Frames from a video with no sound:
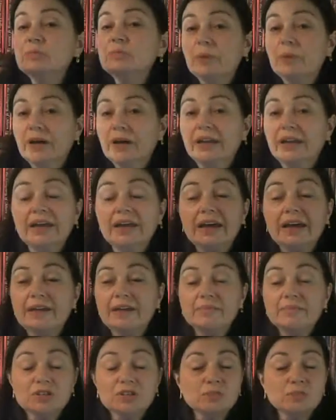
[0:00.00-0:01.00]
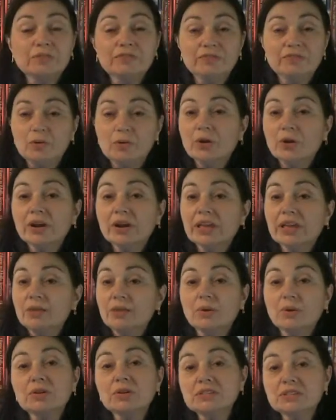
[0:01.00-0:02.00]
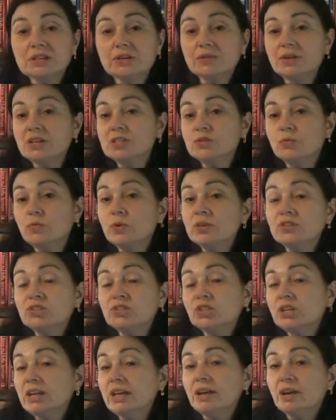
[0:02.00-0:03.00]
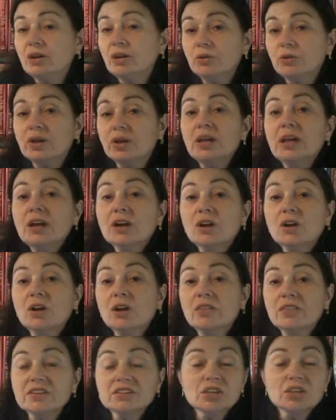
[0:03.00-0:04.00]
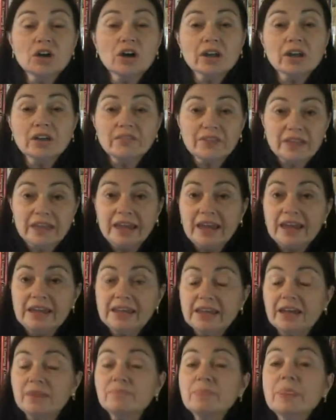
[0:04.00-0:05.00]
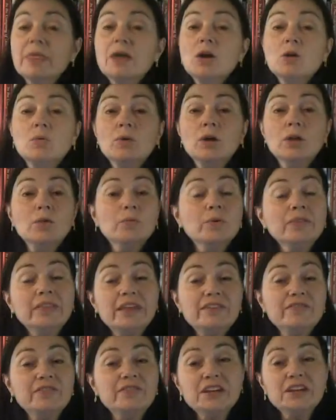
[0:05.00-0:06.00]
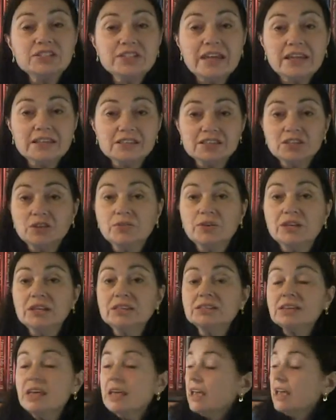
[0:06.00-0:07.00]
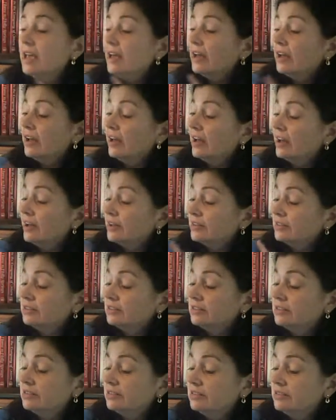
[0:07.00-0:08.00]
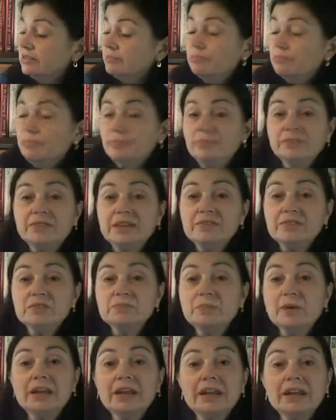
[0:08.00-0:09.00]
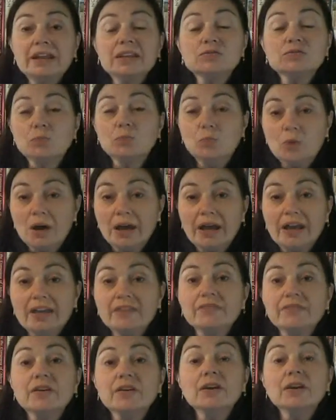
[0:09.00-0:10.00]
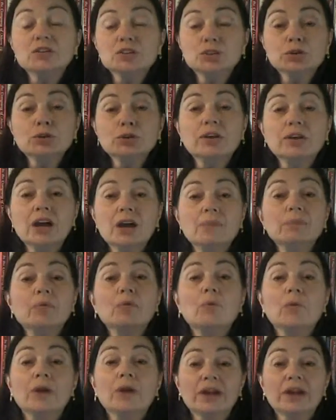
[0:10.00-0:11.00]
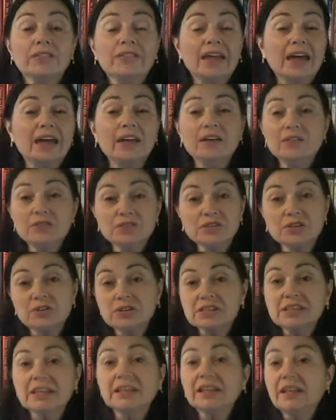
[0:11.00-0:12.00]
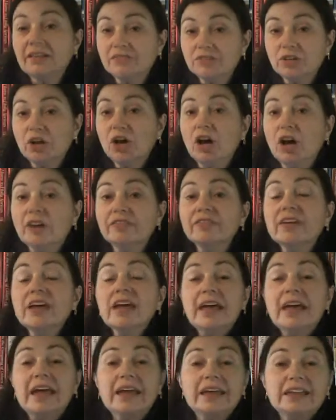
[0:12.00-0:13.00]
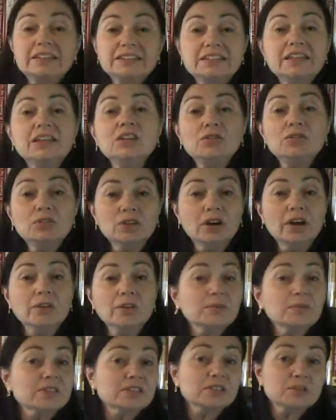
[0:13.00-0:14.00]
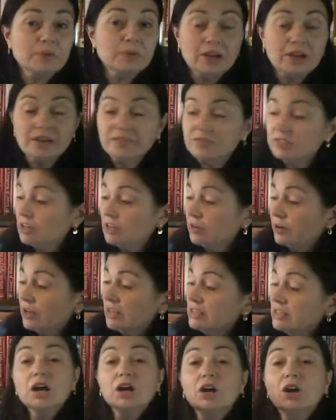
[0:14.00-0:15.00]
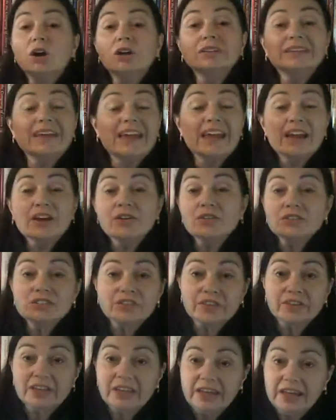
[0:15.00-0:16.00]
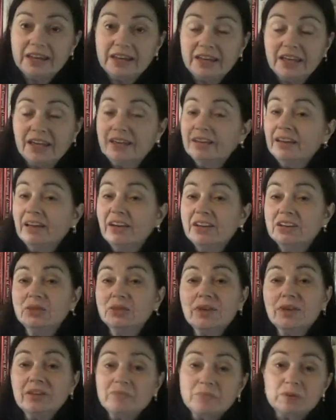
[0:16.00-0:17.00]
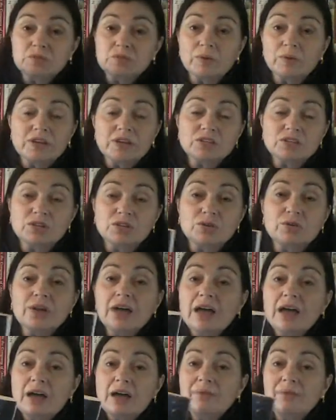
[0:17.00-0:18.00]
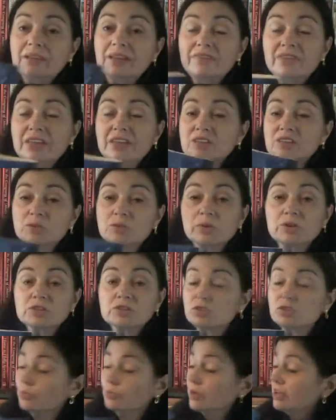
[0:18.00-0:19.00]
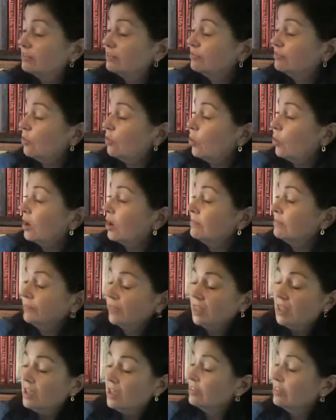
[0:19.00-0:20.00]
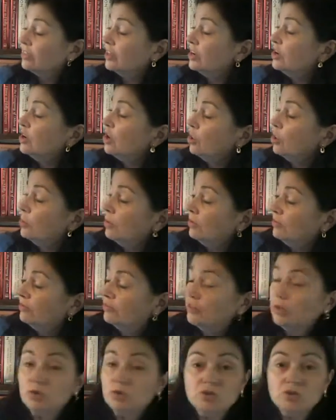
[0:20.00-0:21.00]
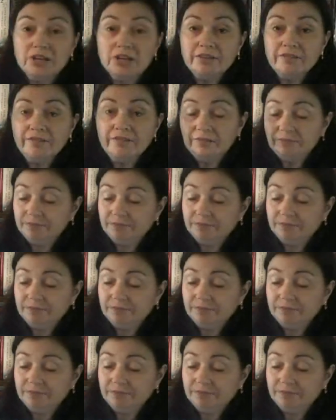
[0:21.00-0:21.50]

Bunn. I mentioned before he wrote a series with Janette Oke called The Song of Acadia. Well, when they finished that series, uh, Davis Bunn and his wife took up where that other series had left off and continued on with a spin-off series called Heirs of Acadia. Now, I don't have books one and two. I believe these are books three and four. The Noble Fugitive